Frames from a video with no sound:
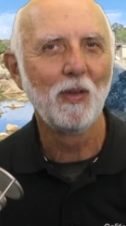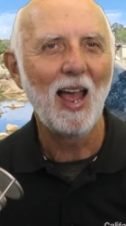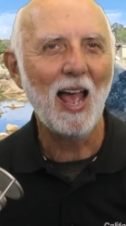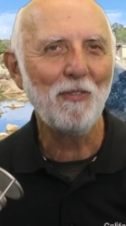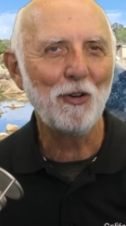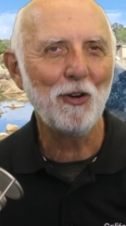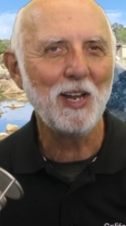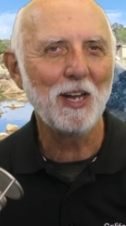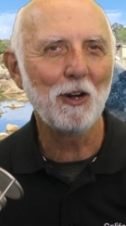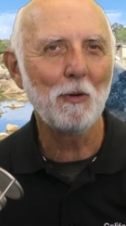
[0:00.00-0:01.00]
After a
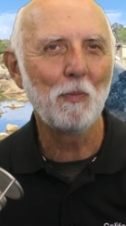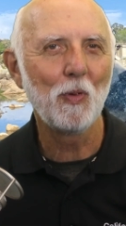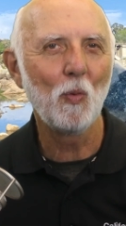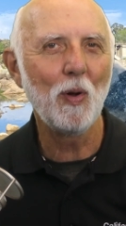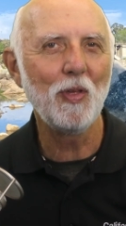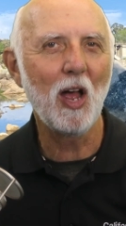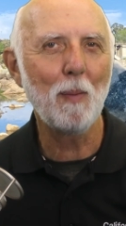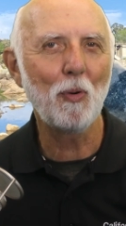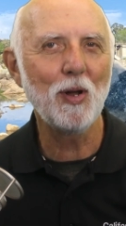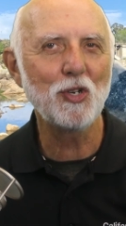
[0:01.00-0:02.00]
year, when the
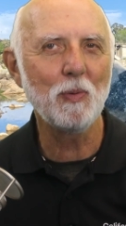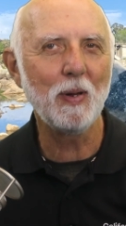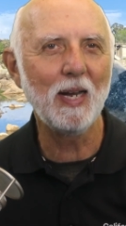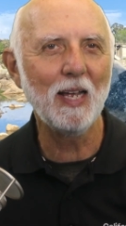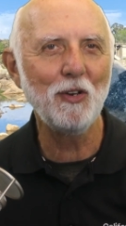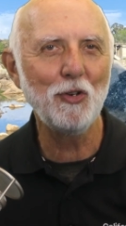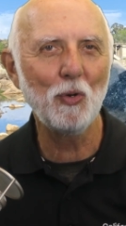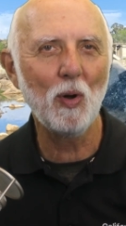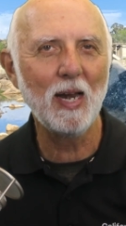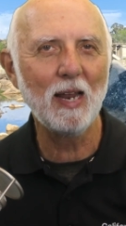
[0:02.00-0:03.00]
operation began
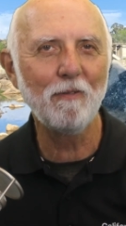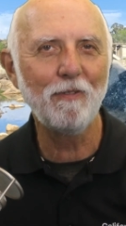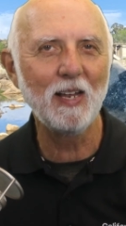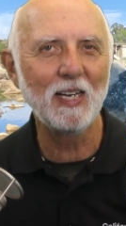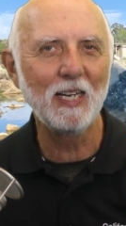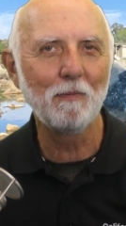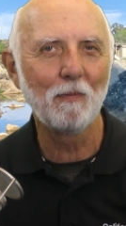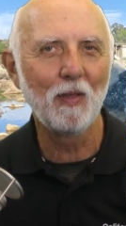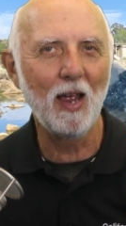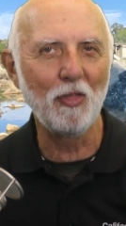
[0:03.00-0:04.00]
to run out of funding
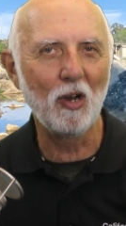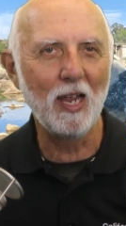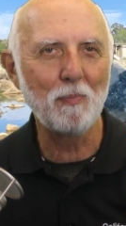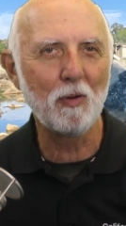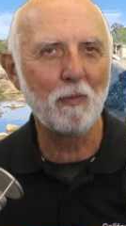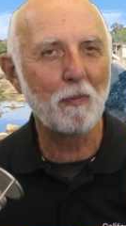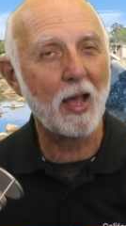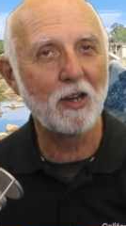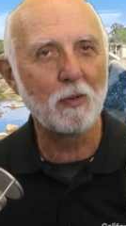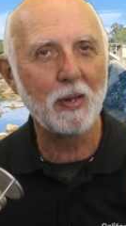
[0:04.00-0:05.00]
and the labor
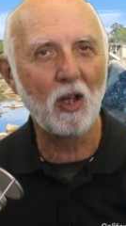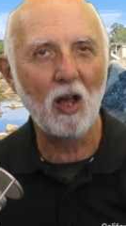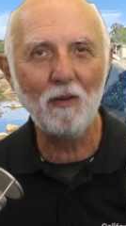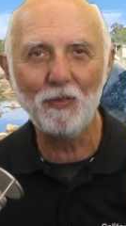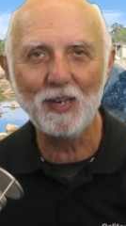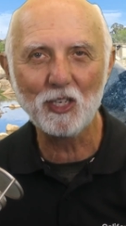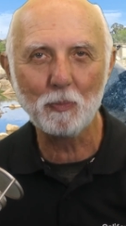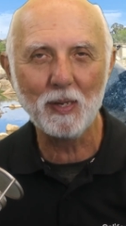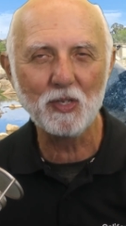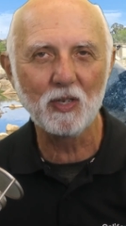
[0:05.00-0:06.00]
provided to be awfully
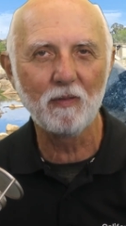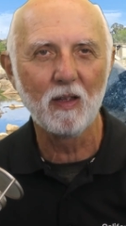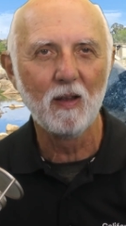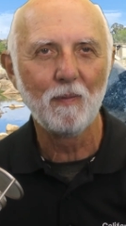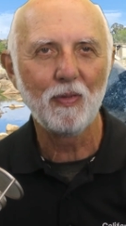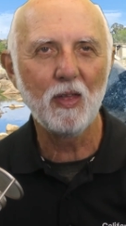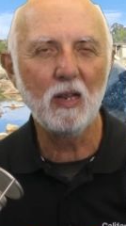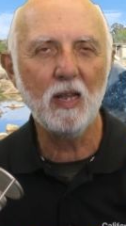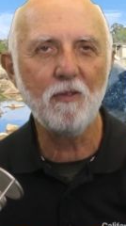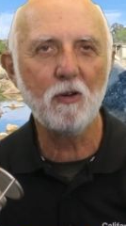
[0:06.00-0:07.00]
expensive, the
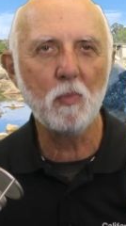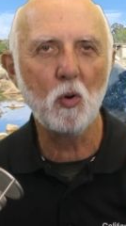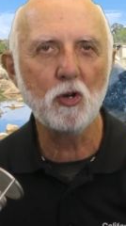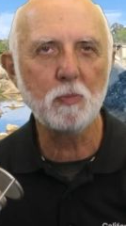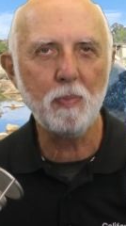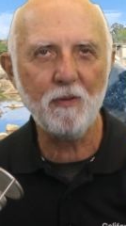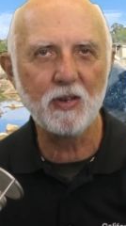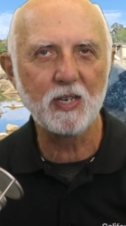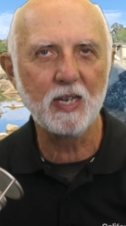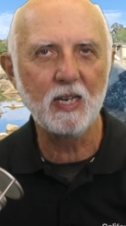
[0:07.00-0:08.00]
Livermores
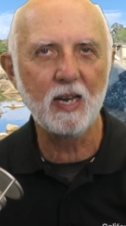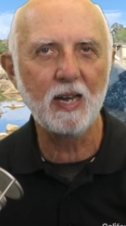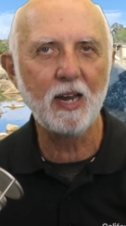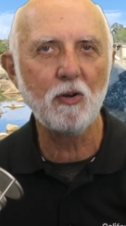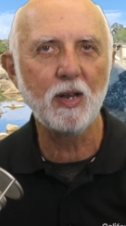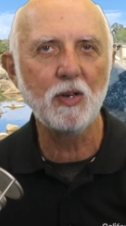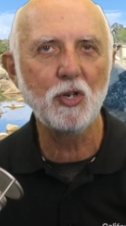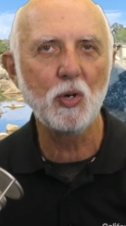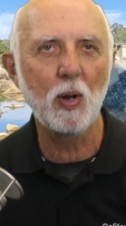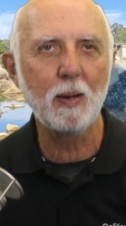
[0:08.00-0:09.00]
pivoted and entered
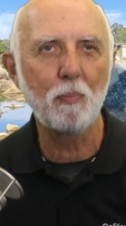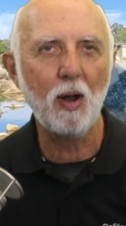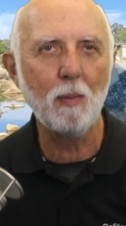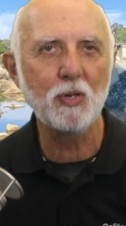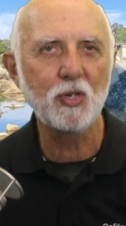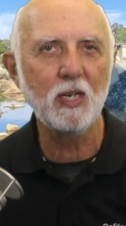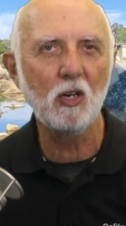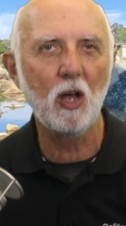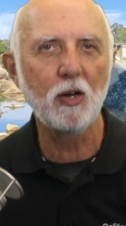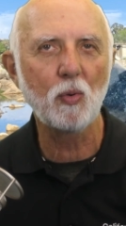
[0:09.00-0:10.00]
into a promising
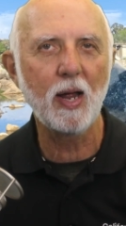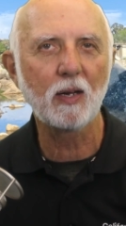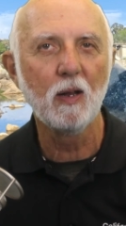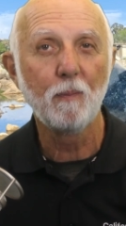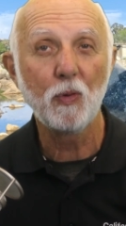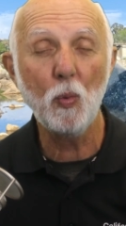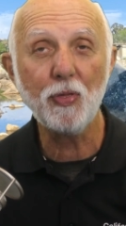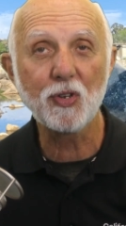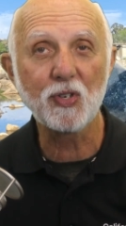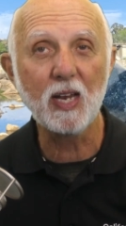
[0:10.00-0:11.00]
contract with
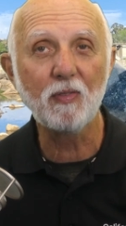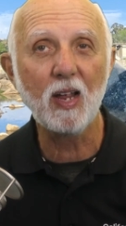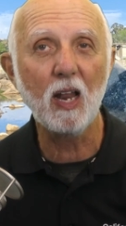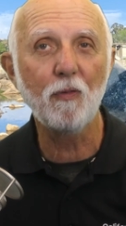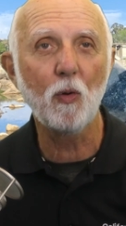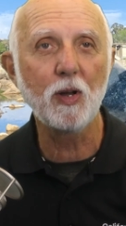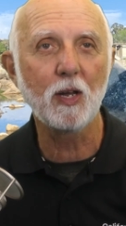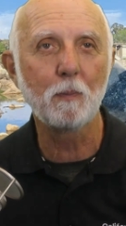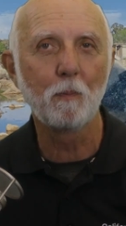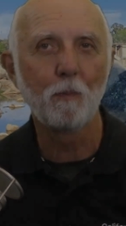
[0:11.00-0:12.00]
the state of California.